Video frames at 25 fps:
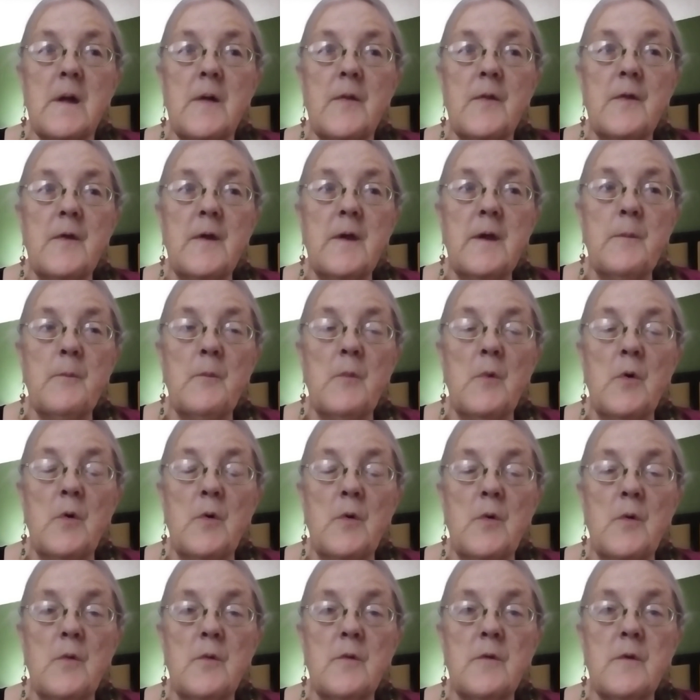the
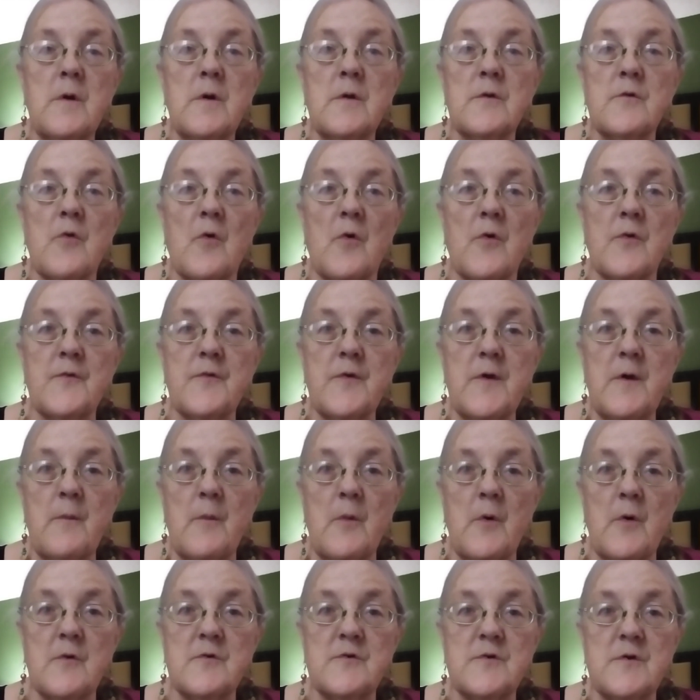Moon controls the
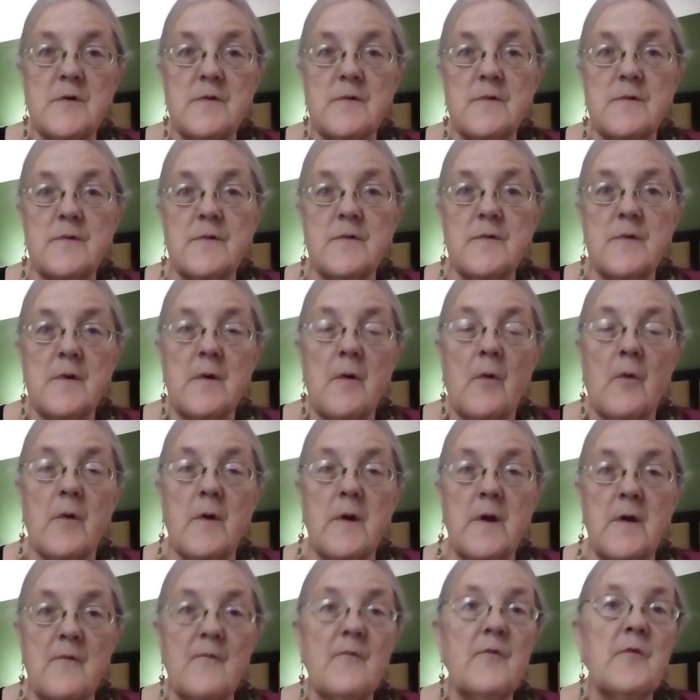emotions or
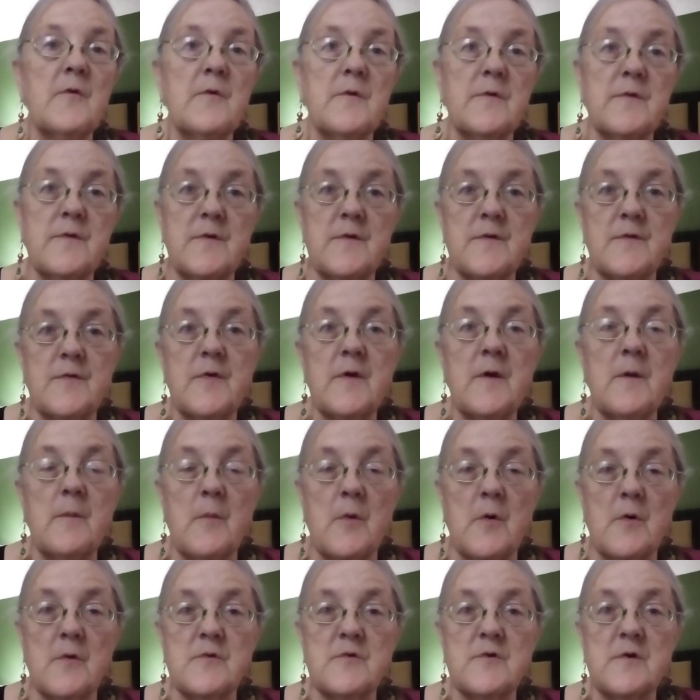influences the
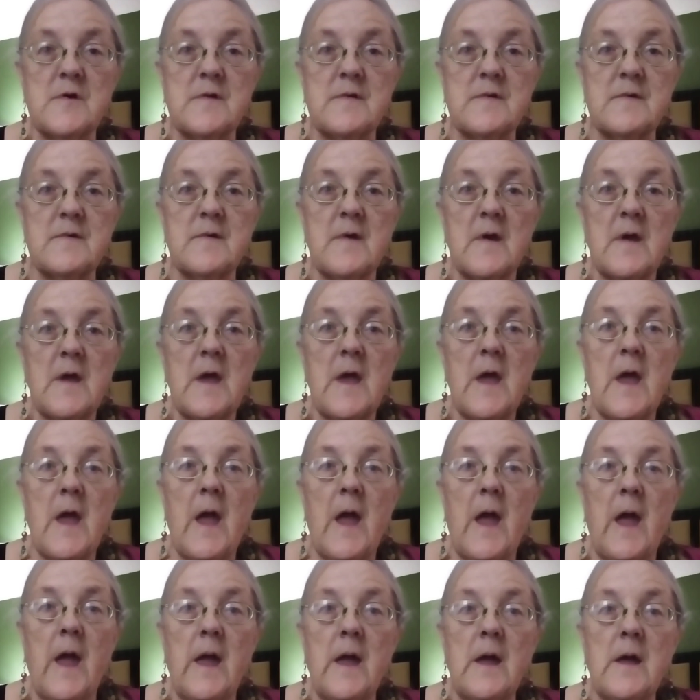emotions.
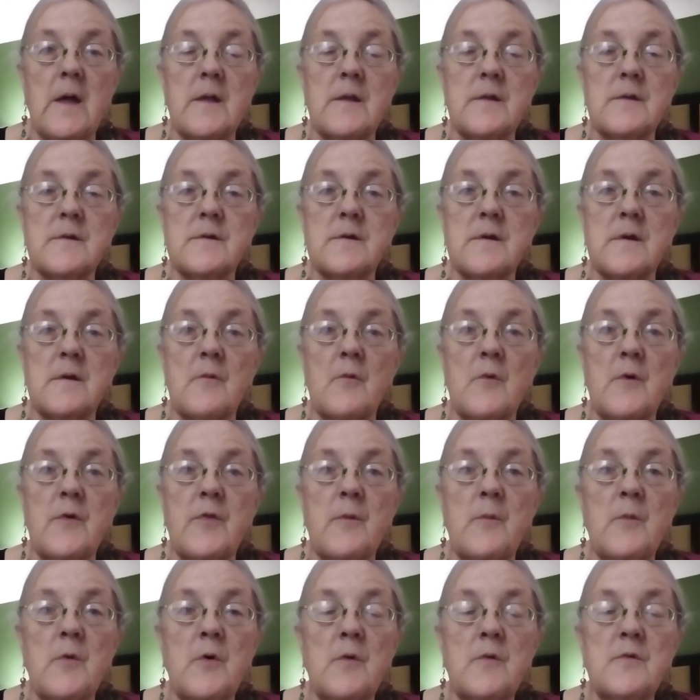And when
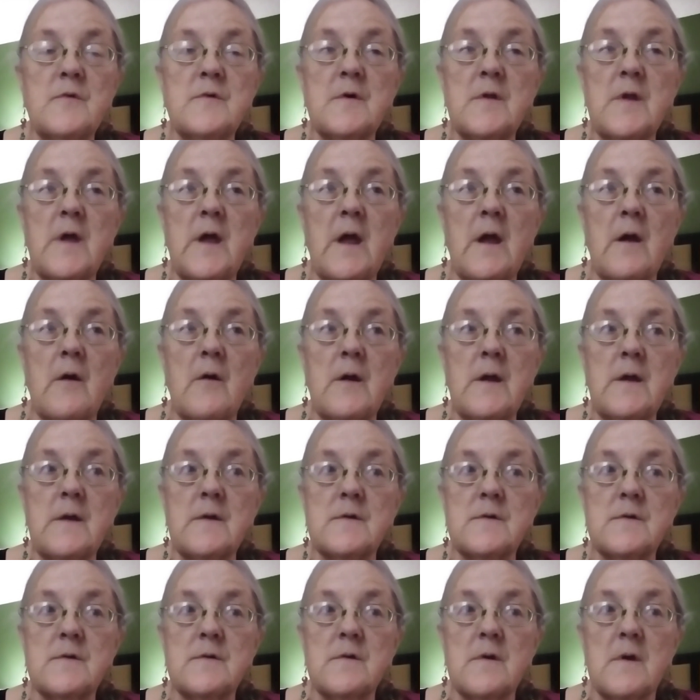the Moon's in
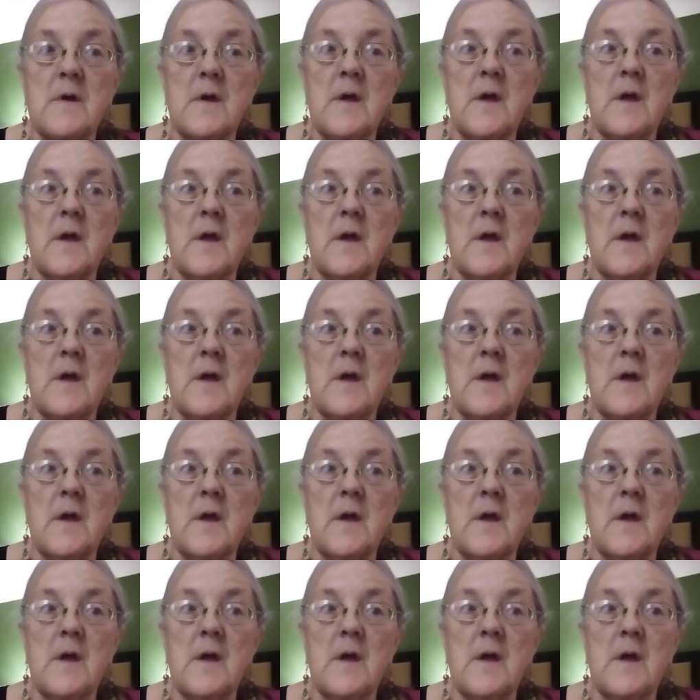Aries,